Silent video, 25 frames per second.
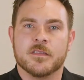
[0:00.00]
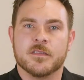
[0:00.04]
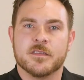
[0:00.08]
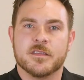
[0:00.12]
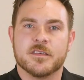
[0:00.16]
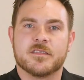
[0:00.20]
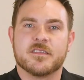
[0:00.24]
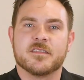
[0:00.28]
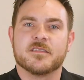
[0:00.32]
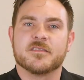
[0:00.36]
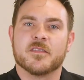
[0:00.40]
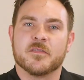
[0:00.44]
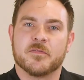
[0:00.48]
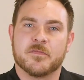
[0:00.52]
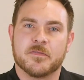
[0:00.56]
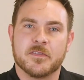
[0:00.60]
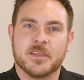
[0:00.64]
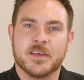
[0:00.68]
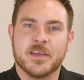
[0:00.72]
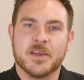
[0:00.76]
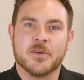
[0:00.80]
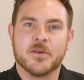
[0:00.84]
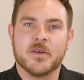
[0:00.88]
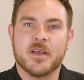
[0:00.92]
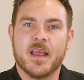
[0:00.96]
This is the
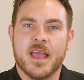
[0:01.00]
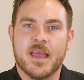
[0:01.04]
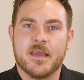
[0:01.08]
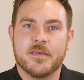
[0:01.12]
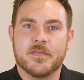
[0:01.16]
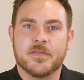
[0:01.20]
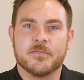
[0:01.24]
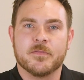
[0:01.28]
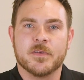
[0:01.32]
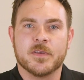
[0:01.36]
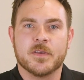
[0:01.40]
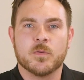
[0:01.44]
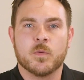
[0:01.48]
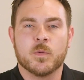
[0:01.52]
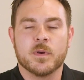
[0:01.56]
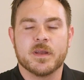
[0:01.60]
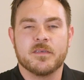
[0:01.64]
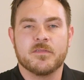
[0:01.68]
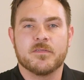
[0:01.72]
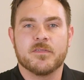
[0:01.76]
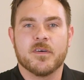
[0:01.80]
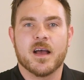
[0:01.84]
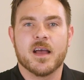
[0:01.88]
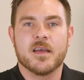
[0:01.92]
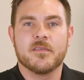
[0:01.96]
FLIR
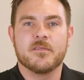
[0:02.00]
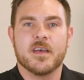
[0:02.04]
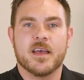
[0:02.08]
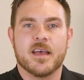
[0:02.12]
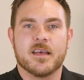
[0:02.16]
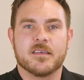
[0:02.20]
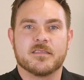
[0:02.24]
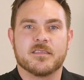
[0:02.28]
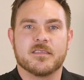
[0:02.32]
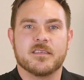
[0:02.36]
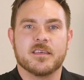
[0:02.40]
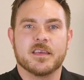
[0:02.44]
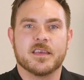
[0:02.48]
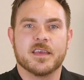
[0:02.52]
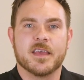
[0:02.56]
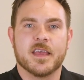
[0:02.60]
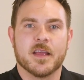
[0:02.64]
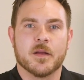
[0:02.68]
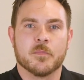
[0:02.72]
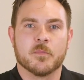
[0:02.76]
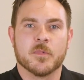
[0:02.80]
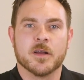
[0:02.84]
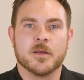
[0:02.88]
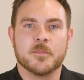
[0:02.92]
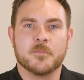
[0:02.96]
A325SC
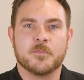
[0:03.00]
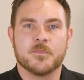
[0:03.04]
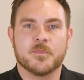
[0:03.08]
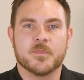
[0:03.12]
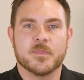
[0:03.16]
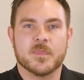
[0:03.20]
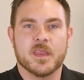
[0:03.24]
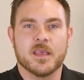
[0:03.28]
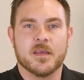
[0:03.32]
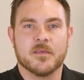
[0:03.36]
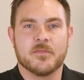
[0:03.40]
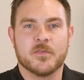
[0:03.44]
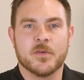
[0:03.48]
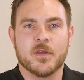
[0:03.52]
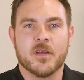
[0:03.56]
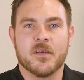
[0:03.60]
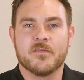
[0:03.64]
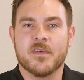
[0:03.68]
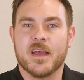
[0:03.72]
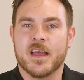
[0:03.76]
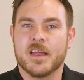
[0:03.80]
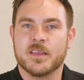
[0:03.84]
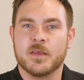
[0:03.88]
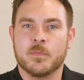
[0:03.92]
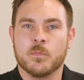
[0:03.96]
camera. If you have
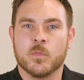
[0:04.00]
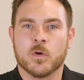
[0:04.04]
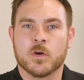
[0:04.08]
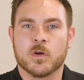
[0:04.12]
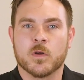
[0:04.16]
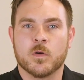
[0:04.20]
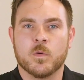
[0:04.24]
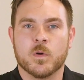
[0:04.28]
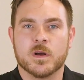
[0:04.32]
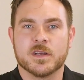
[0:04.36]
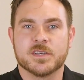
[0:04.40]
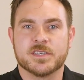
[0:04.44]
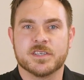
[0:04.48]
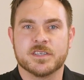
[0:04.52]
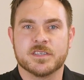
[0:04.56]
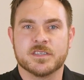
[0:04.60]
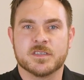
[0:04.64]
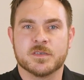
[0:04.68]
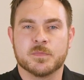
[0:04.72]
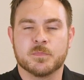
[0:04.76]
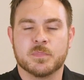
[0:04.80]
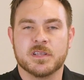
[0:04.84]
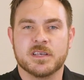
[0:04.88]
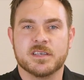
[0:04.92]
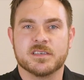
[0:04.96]
any more questions,
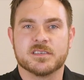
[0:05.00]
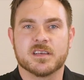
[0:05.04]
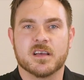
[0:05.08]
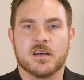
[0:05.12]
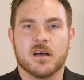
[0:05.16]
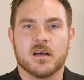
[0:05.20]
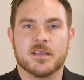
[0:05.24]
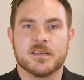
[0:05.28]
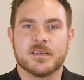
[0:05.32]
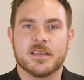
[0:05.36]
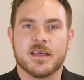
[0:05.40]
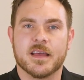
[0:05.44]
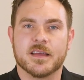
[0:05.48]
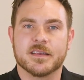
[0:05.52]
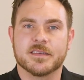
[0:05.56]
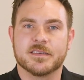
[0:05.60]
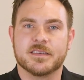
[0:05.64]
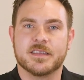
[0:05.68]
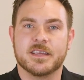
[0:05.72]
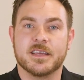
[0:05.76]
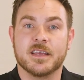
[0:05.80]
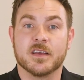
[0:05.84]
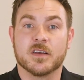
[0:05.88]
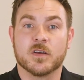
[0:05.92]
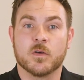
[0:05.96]
please
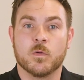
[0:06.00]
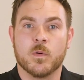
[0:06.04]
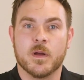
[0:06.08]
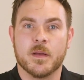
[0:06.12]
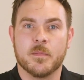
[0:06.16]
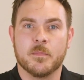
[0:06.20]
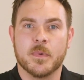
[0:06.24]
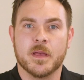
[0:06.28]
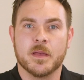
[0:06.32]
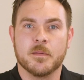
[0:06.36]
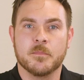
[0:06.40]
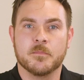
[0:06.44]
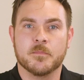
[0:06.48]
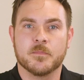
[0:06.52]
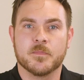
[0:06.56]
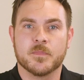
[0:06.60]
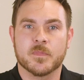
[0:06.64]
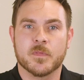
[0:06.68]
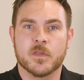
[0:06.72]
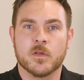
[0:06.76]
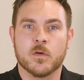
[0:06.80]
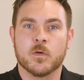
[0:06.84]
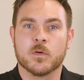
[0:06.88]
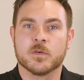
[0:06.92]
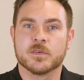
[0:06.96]
contact TEquipment
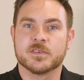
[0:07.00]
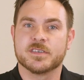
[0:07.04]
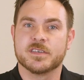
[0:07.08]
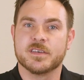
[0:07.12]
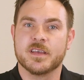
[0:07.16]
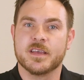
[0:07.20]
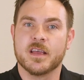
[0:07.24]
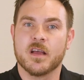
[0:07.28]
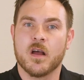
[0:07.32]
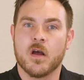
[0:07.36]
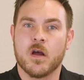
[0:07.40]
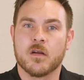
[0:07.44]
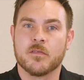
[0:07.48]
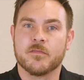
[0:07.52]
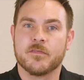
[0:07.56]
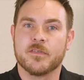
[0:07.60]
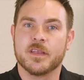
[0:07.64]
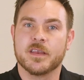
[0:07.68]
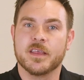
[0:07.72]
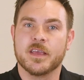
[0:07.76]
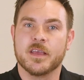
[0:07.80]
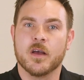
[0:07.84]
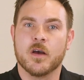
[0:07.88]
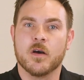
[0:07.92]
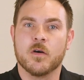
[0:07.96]
or see our
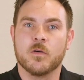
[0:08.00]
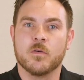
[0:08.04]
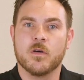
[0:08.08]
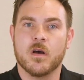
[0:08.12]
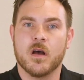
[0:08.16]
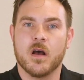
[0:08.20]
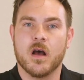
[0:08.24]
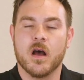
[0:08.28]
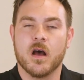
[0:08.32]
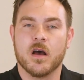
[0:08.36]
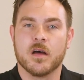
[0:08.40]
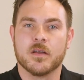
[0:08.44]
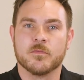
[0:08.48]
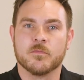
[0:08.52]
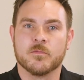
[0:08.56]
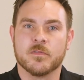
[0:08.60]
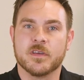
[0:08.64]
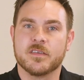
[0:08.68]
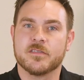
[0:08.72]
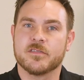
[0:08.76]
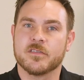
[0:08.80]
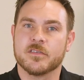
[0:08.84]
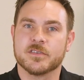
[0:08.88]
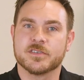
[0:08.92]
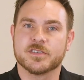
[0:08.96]
video on
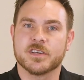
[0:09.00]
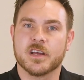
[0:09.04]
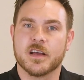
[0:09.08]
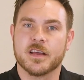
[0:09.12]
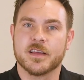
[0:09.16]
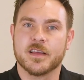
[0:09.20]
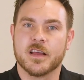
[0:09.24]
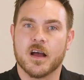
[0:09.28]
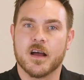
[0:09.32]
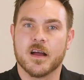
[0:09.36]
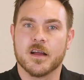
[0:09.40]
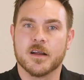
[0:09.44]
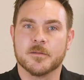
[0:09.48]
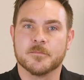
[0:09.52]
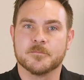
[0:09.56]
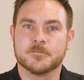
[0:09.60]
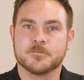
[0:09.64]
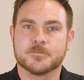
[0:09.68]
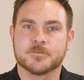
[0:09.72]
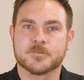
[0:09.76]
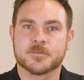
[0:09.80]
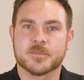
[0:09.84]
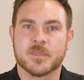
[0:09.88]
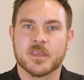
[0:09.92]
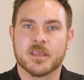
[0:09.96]
ResearchIR.
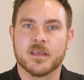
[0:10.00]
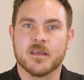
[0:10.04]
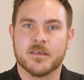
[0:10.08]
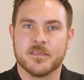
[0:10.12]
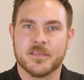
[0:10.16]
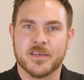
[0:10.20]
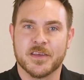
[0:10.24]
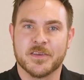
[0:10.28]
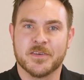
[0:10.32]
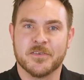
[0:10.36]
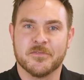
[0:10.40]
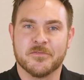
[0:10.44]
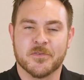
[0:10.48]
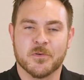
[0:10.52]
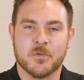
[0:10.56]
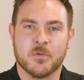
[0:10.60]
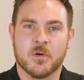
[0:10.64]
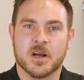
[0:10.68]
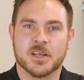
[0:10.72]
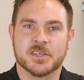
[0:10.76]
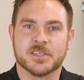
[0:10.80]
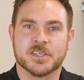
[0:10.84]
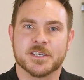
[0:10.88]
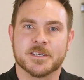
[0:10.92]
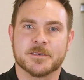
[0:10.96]
Thank you for
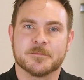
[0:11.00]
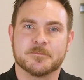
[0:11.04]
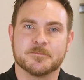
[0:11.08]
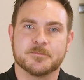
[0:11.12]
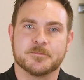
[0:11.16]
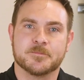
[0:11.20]
watching.